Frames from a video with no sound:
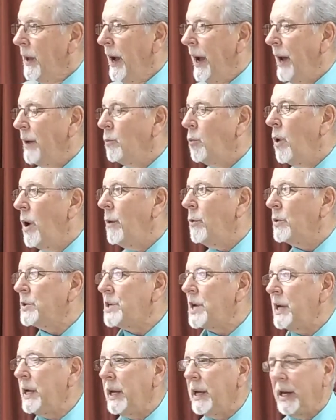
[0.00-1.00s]
And what
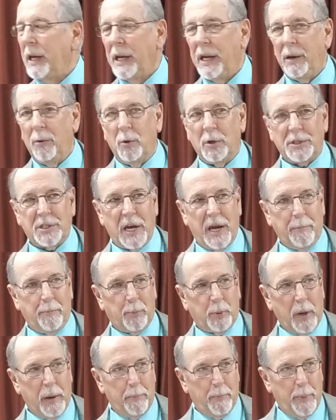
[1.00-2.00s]
was he? He was a
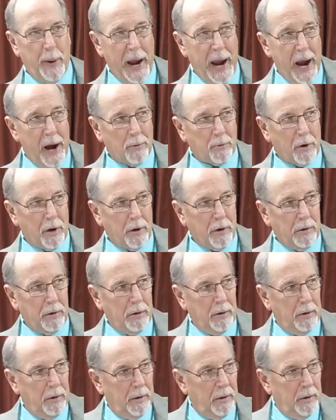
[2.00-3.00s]
preparer
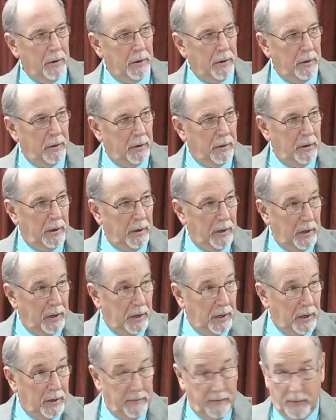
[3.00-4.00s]

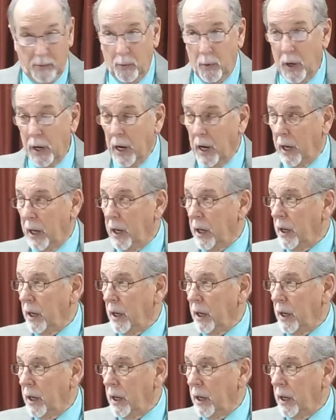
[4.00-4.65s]
of the way.